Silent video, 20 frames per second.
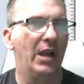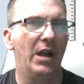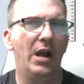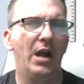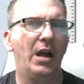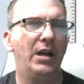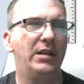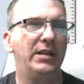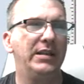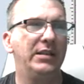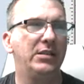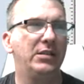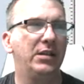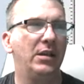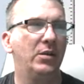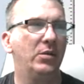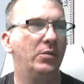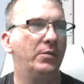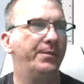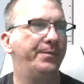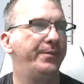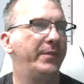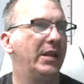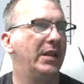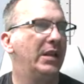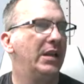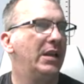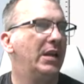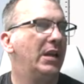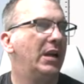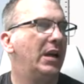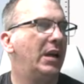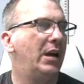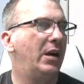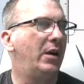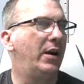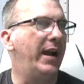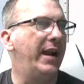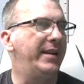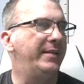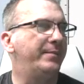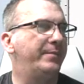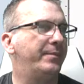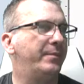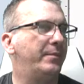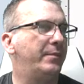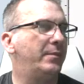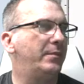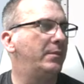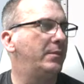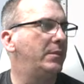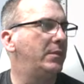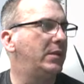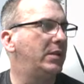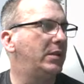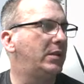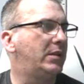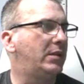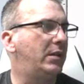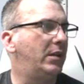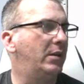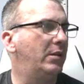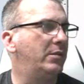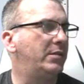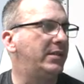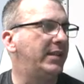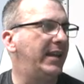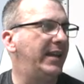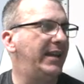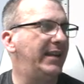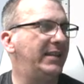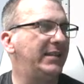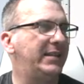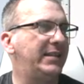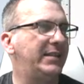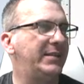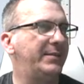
Oddly slow. All right, close that.